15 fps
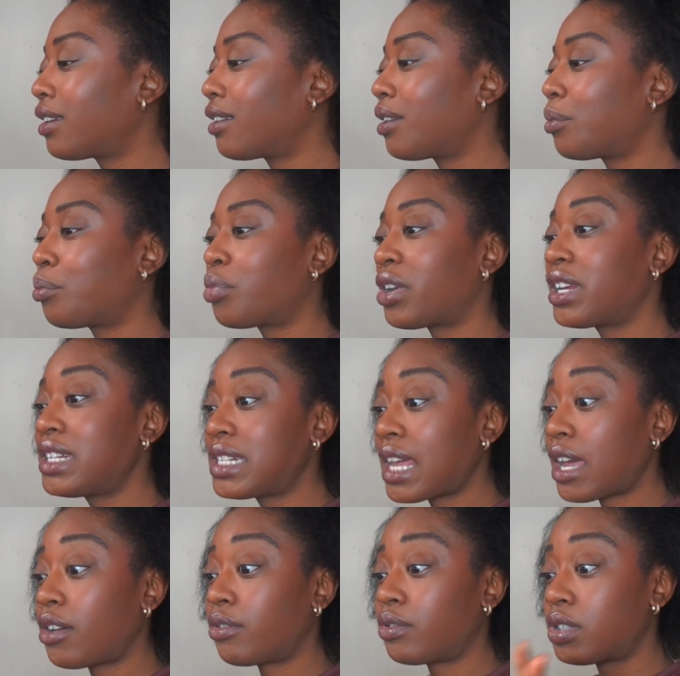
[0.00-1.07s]
and braid
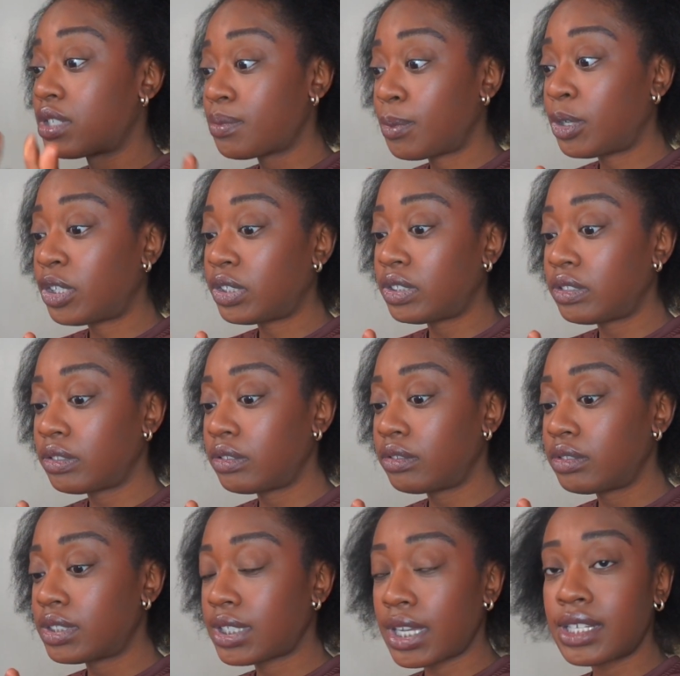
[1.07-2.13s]
down small,
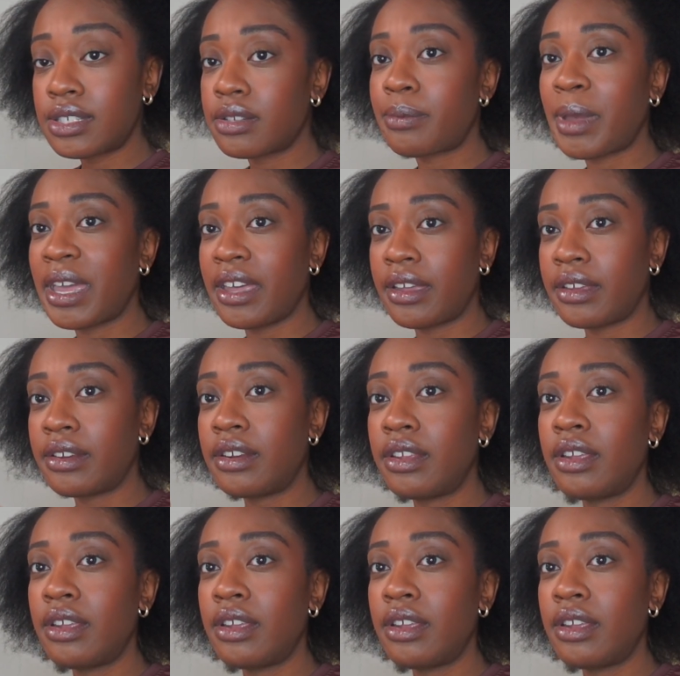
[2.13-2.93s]
tight to my head,